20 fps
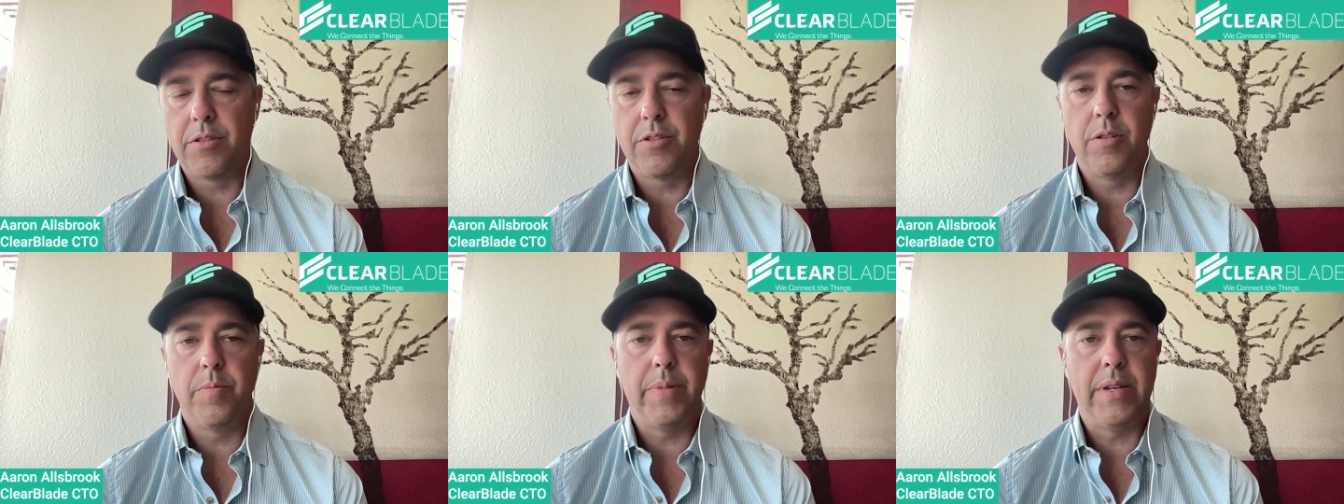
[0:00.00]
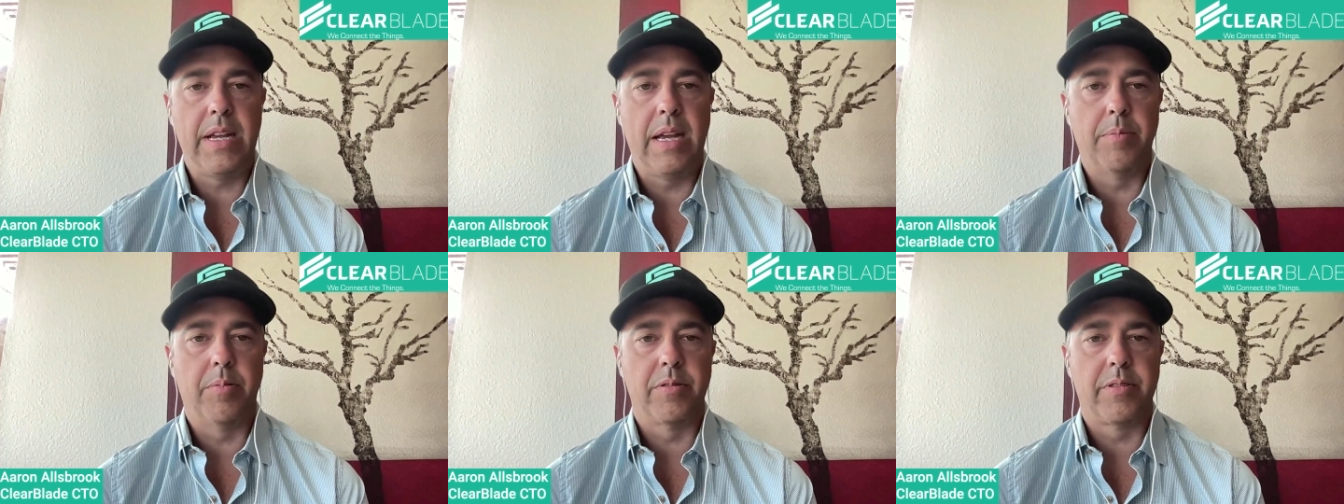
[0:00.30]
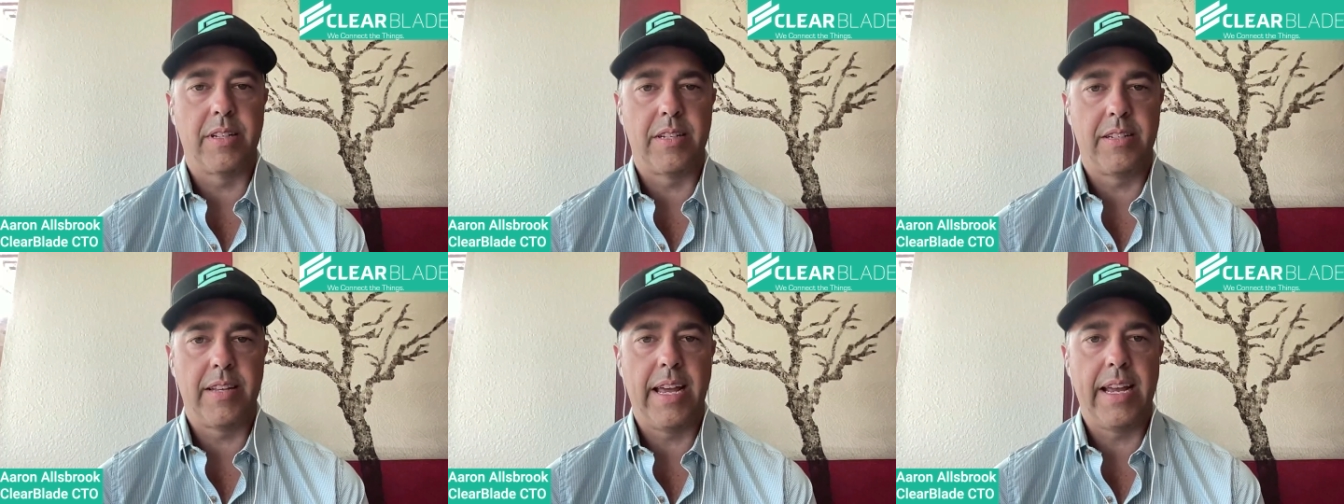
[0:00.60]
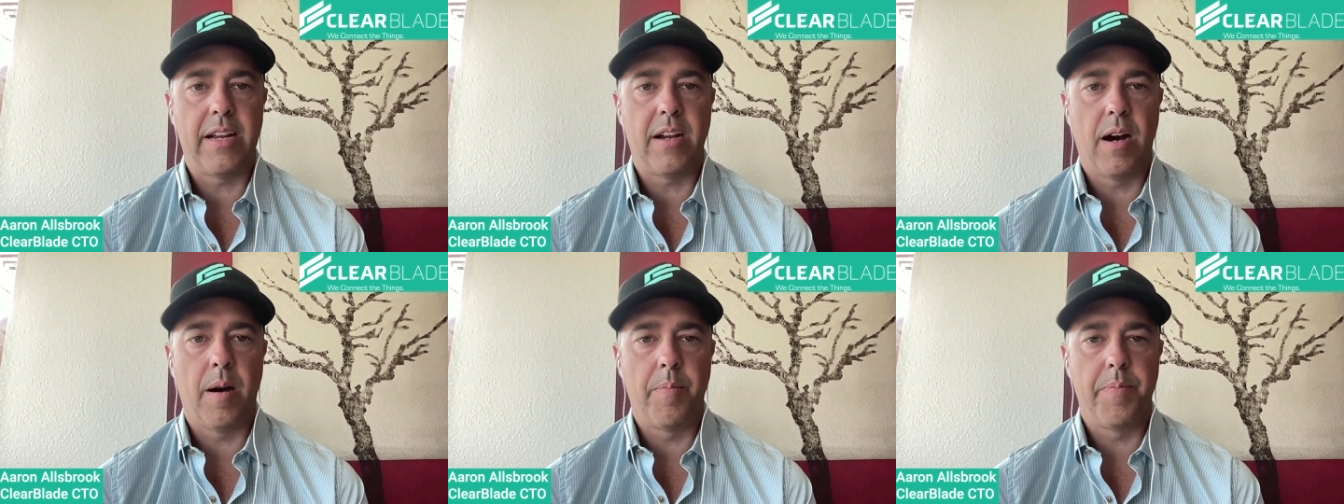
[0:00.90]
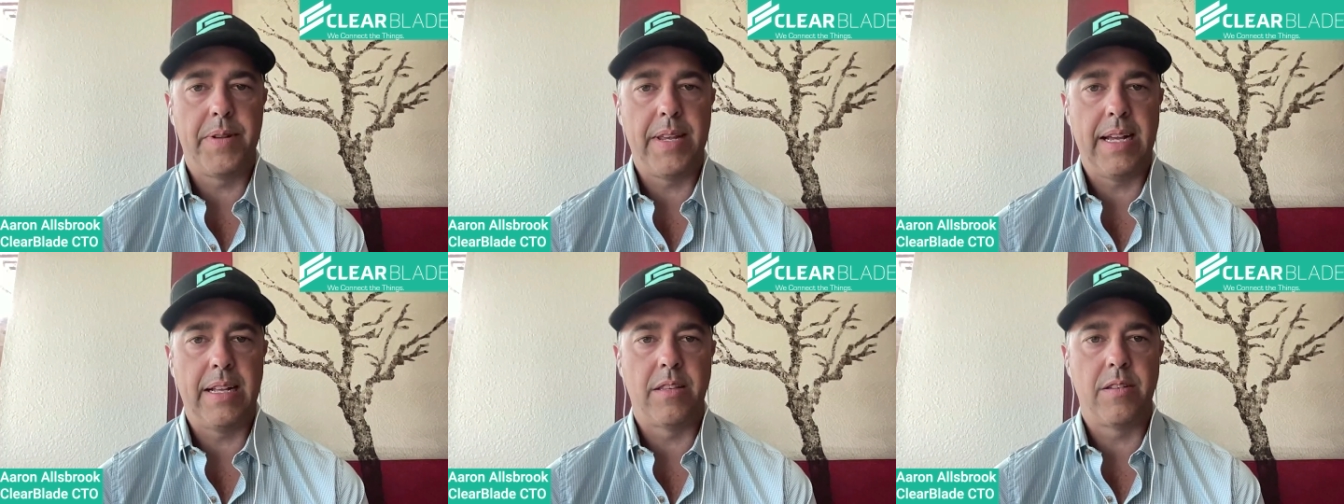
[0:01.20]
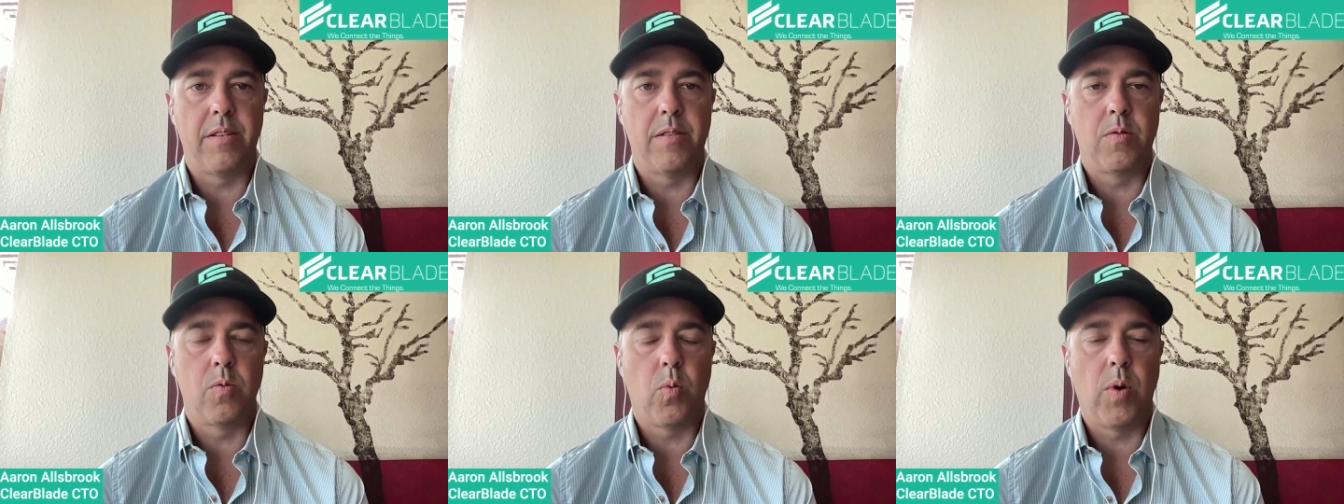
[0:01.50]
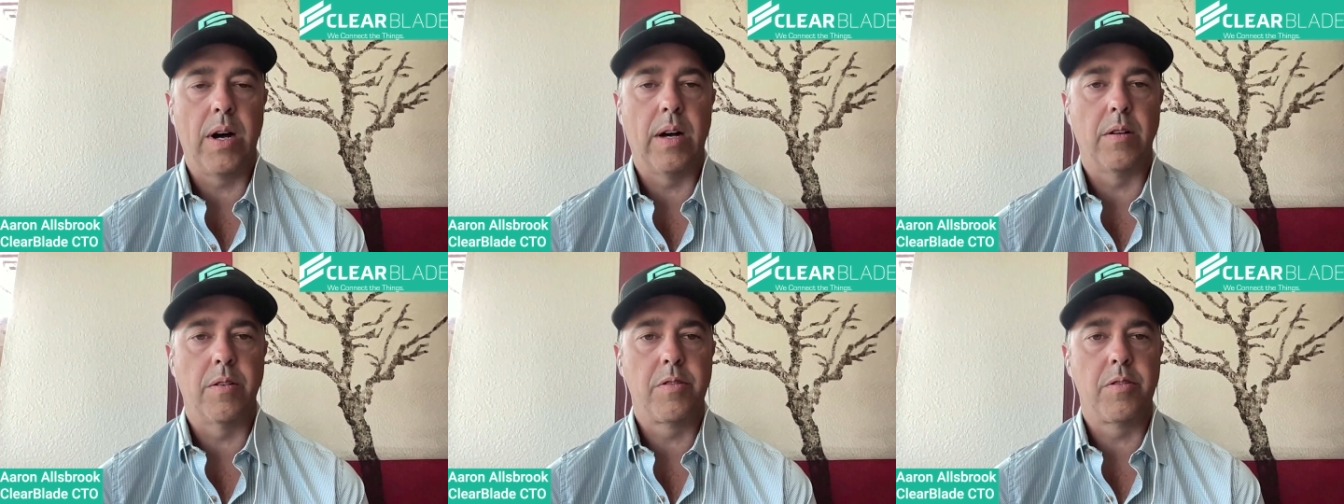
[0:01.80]
to be able to take updates as
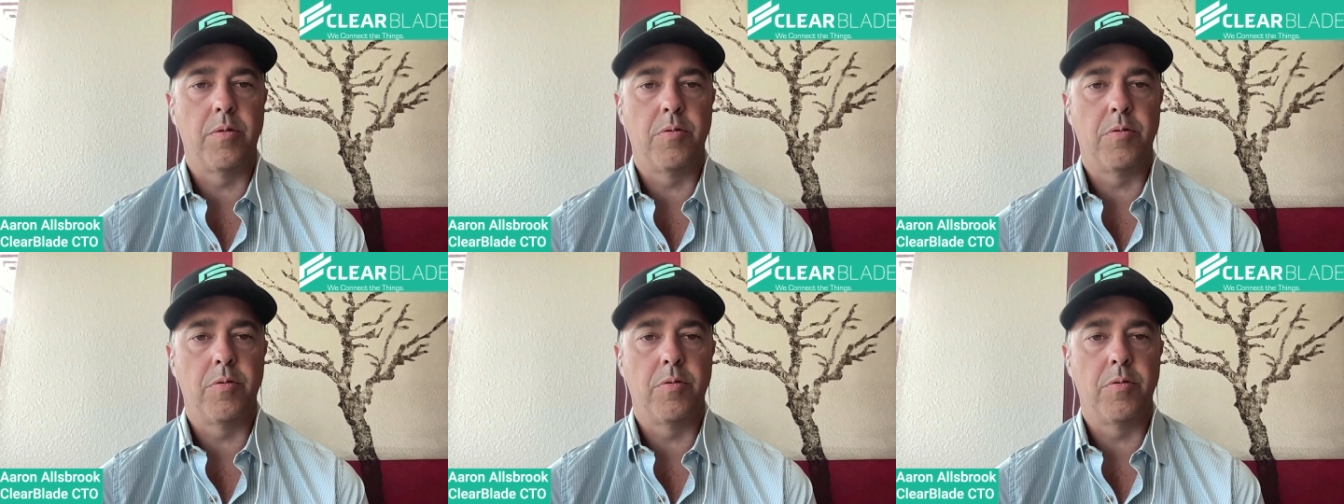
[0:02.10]
well.